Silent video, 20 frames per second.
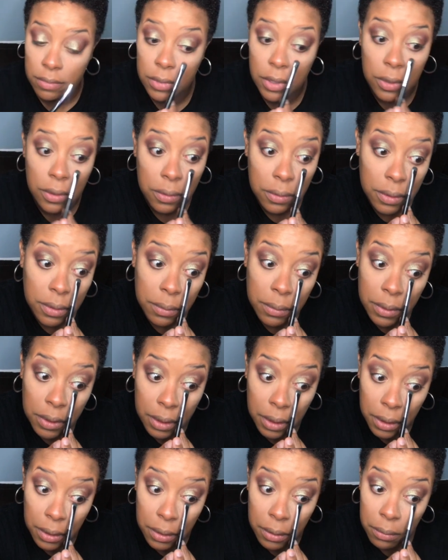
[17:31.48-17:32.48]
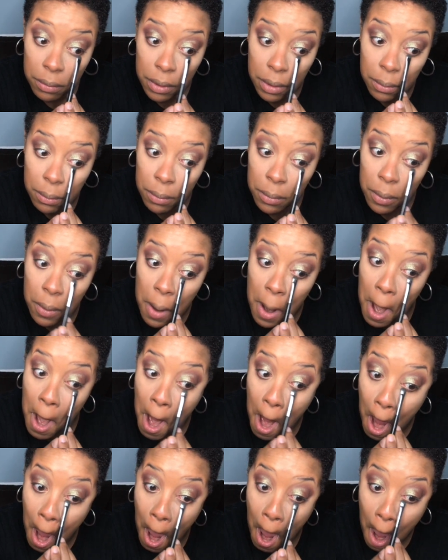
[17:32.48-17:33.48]
Go in with a little bit more.
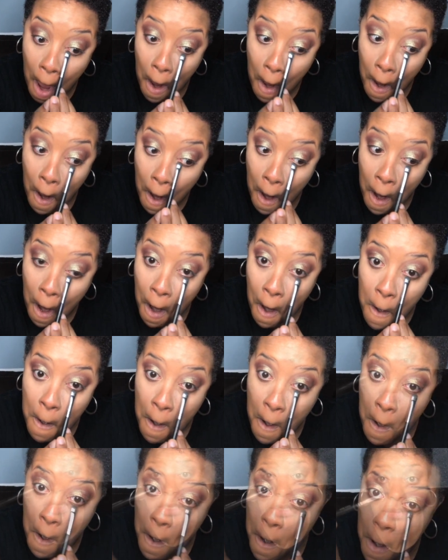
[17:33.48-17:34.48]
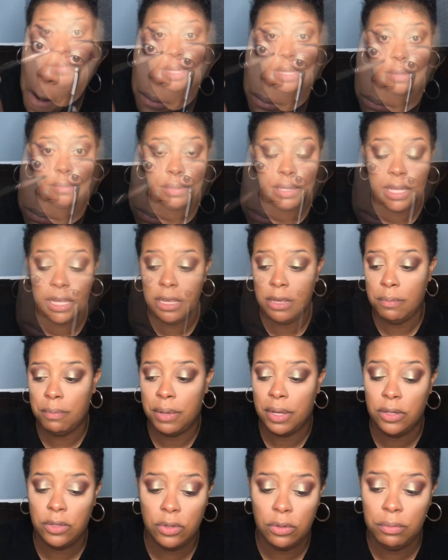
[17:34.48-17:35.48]
Make a peak
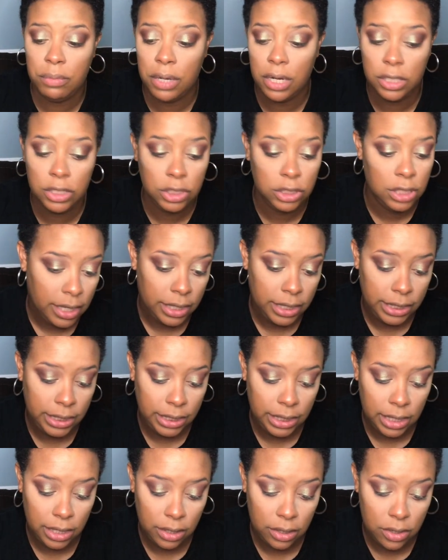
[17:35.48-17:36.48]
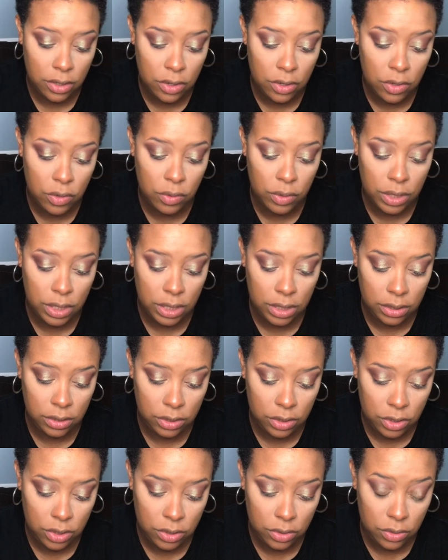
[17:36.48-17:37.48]
pencil brush and go
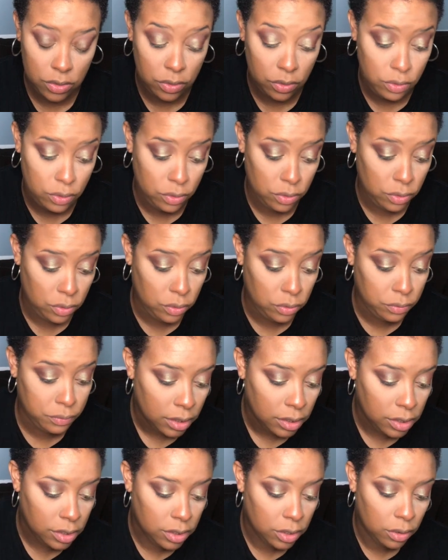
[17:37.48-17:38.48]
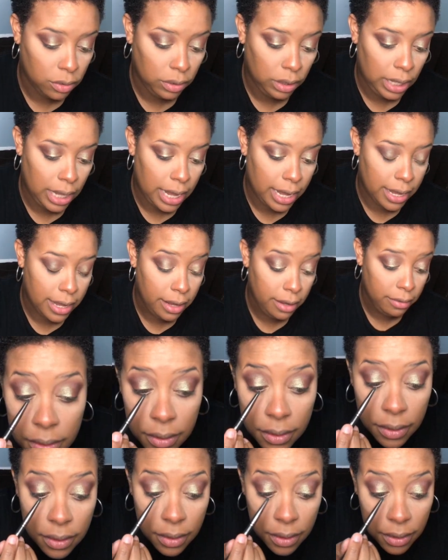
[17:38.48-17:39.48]
into Soleil,
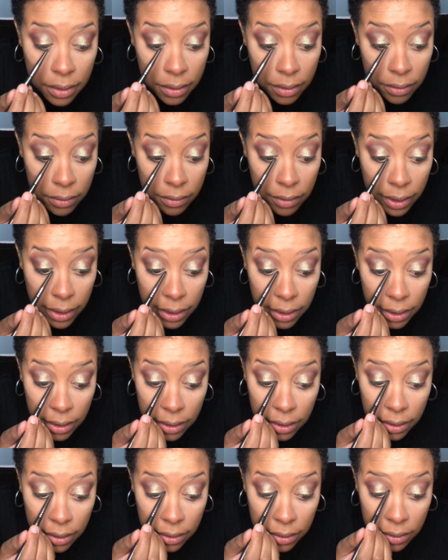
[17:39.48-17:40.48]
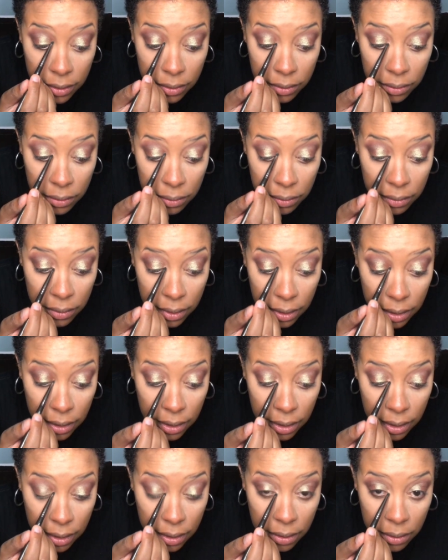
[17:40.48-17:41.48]
right into the
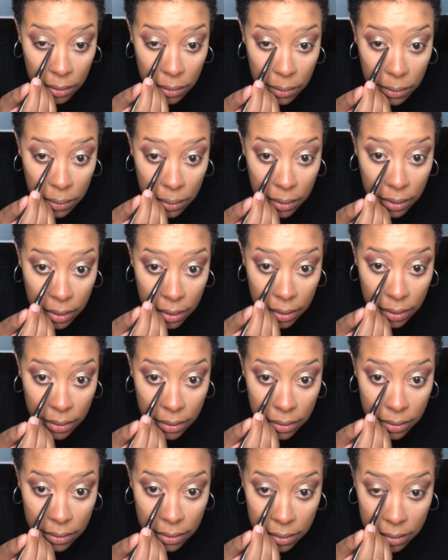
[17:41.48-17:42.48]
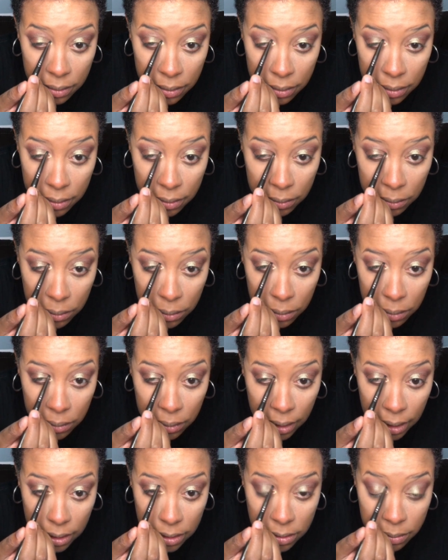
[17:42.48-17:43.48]
inner corner. Ooh,
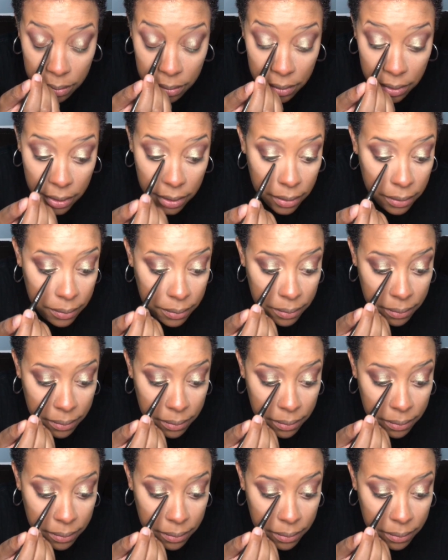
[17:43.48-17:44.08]
that's pretty.